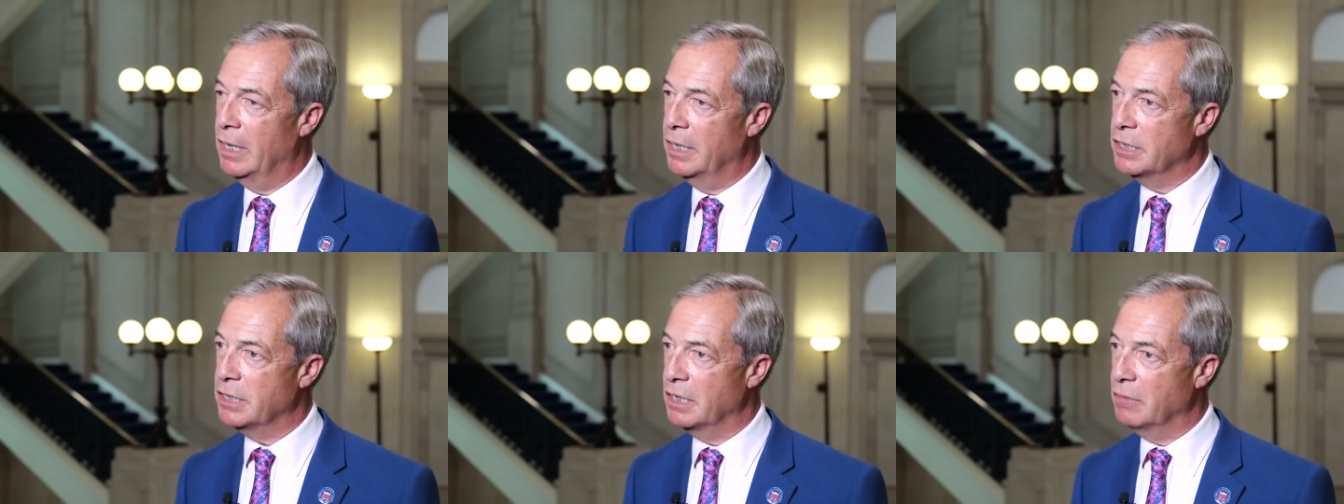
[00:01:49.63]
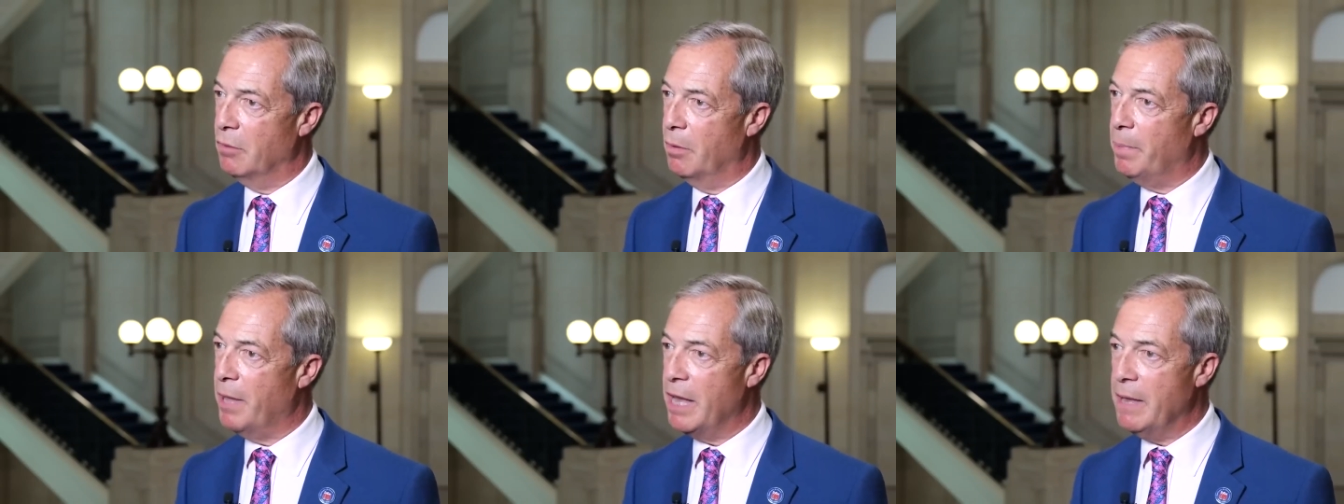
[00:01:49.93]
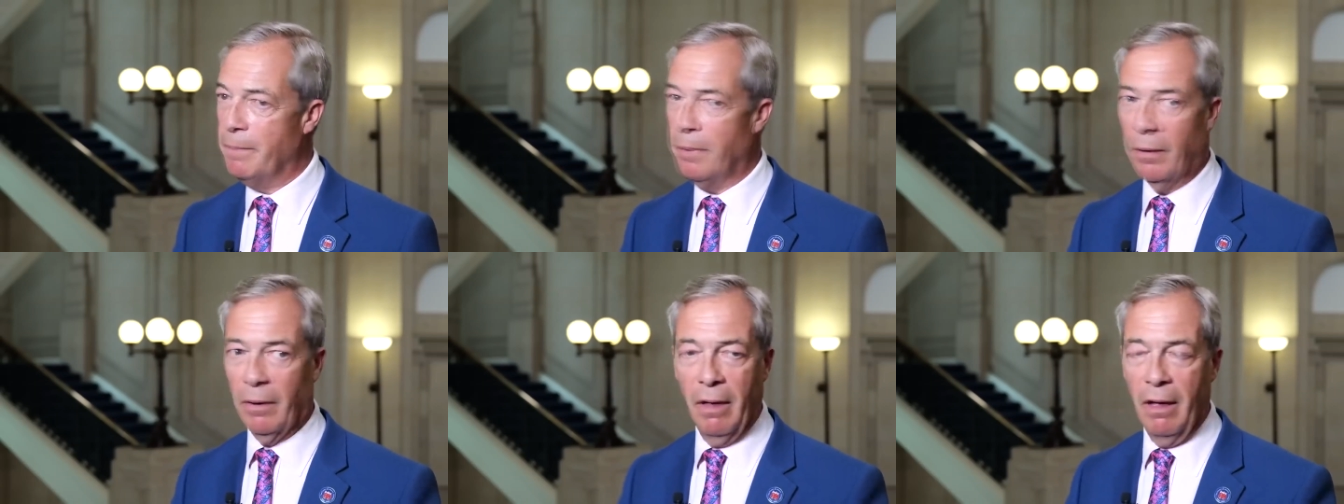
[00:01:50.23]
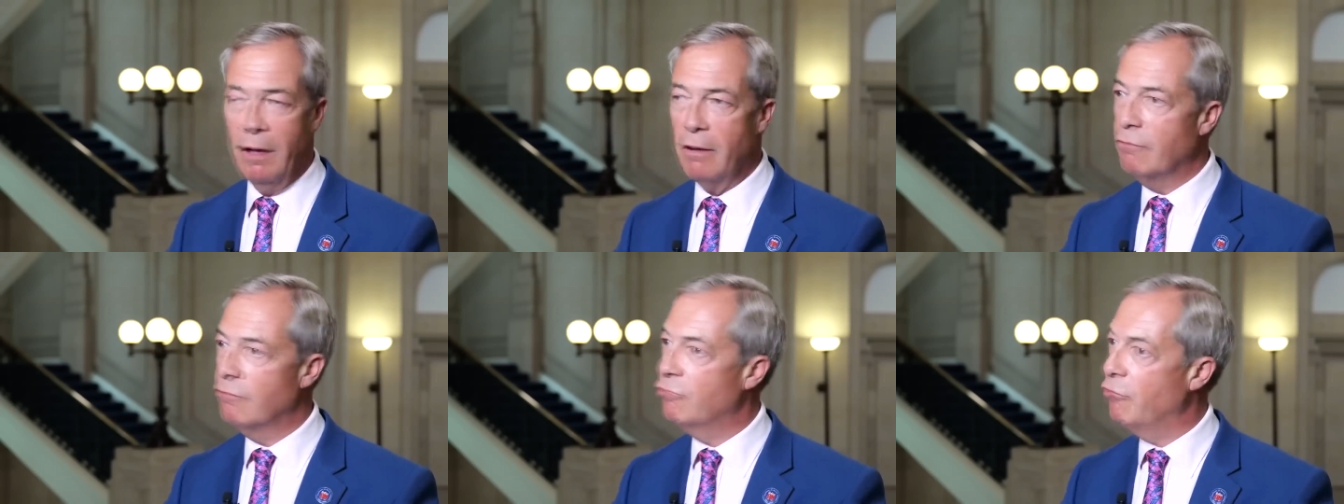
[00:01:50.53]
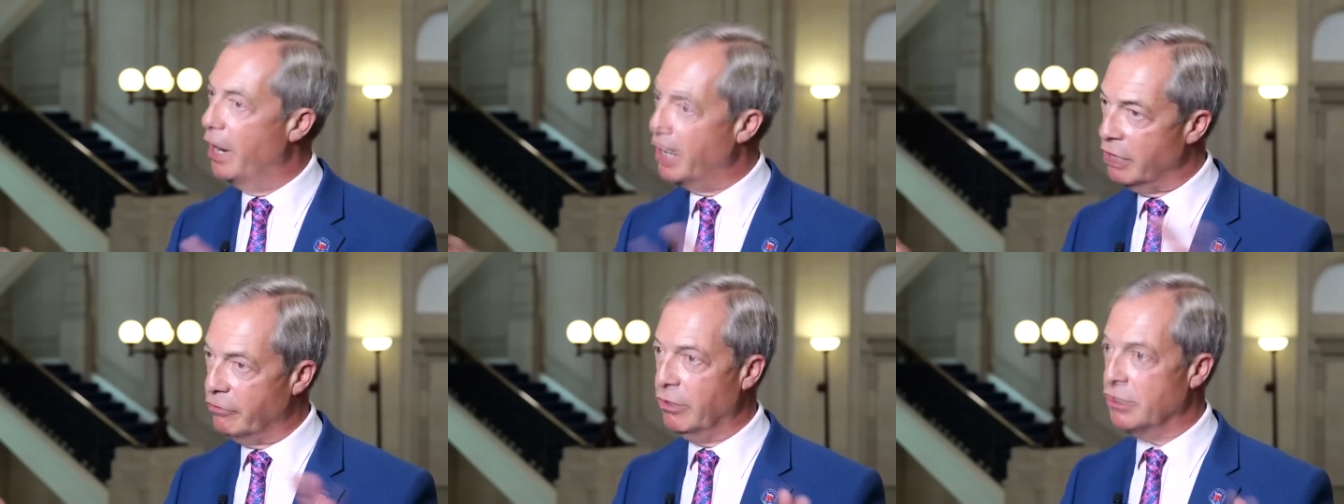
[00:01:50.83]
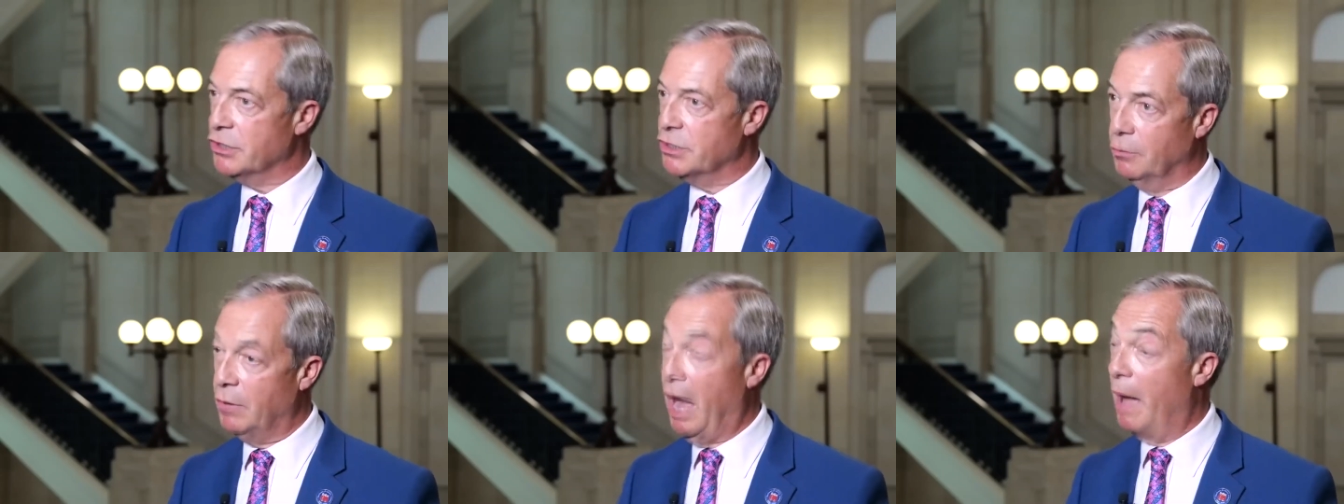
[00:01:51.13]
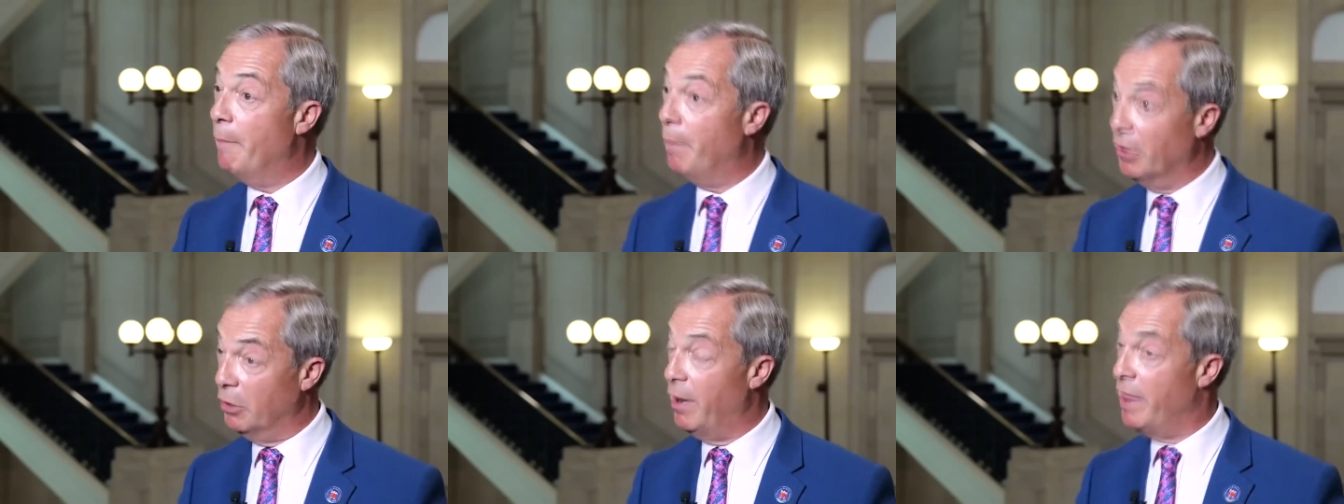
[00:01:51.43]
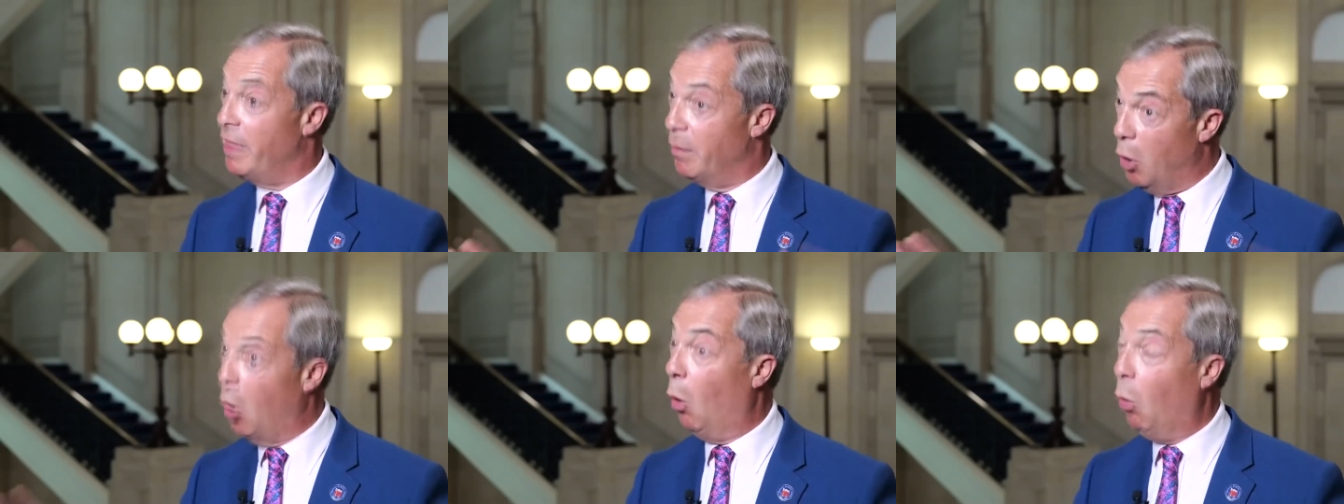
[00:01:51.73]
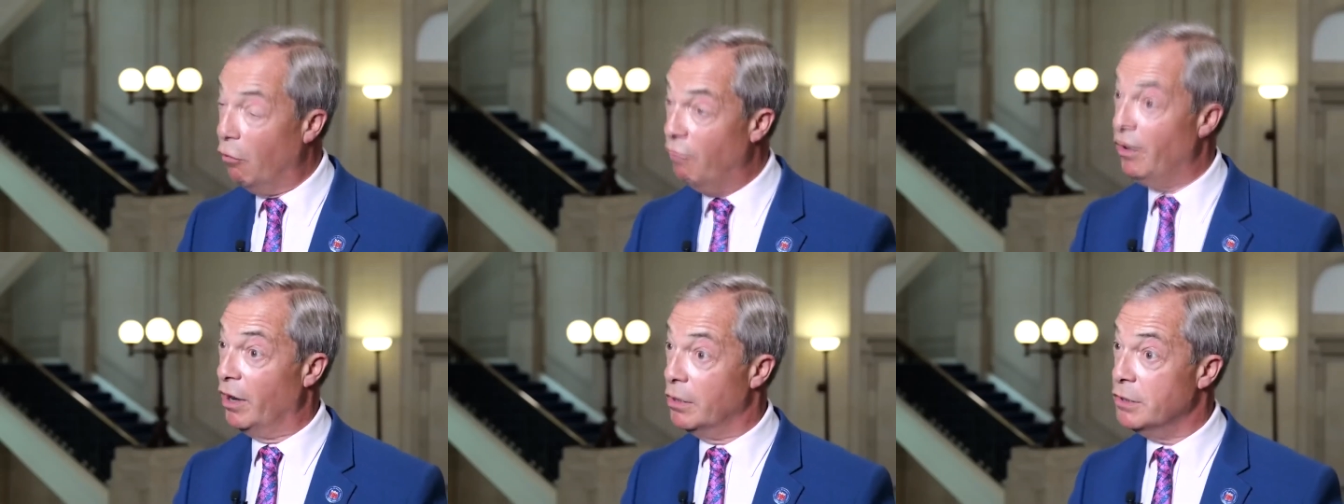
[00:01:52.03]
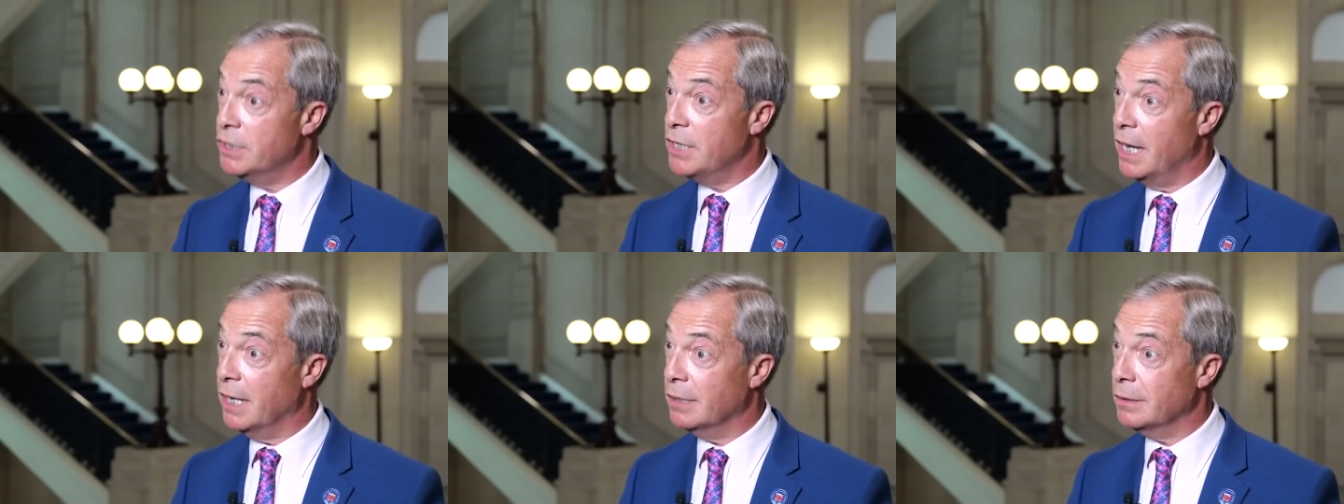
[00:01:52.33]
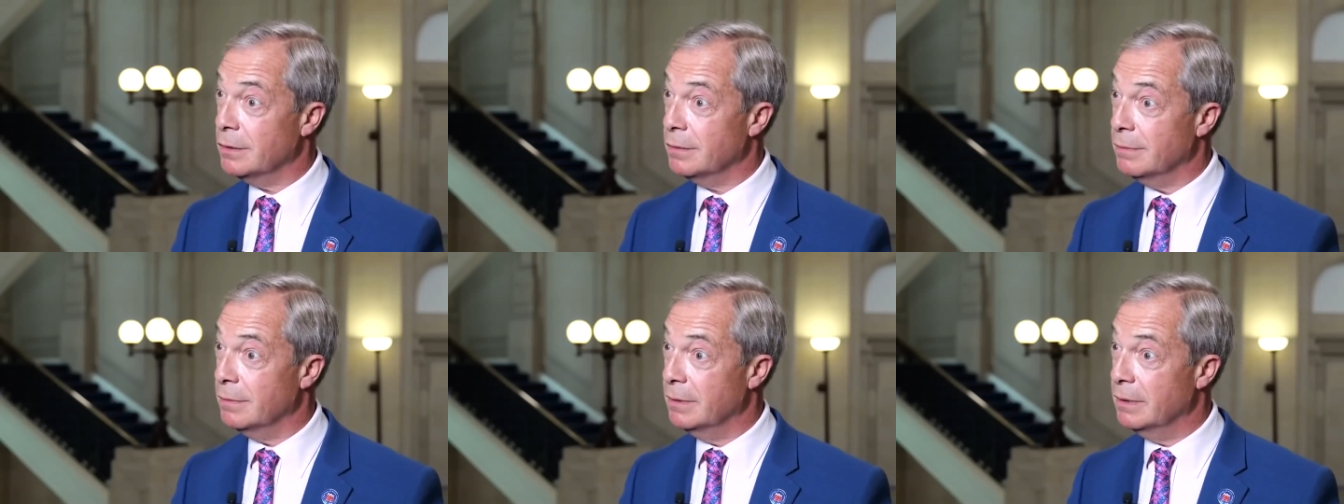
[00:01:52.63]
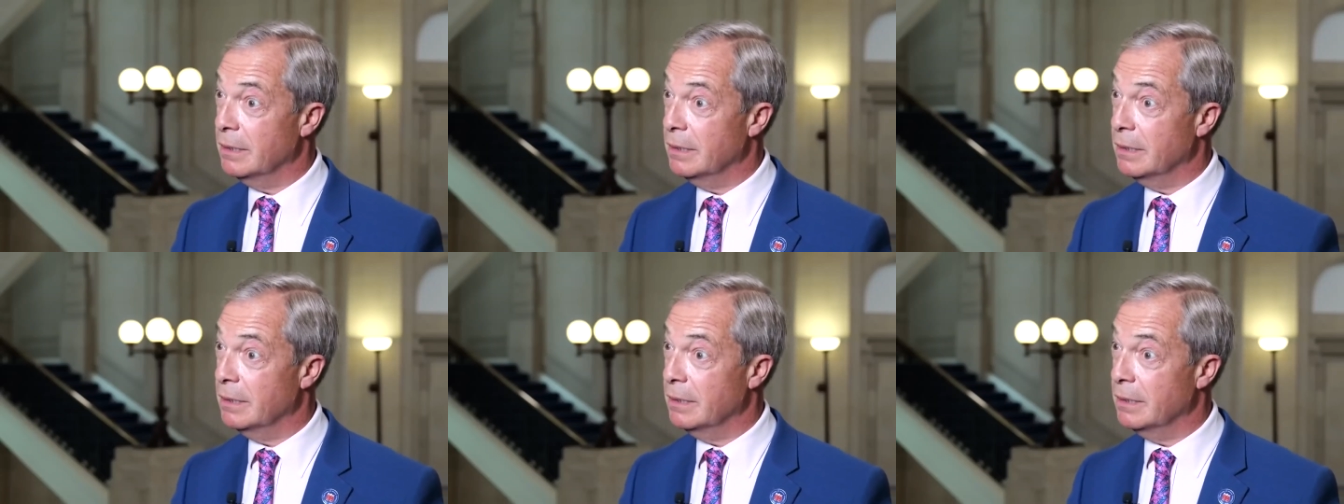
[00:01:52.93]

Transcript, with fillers: So there were people right across the world, and by the way, they were all volunteers.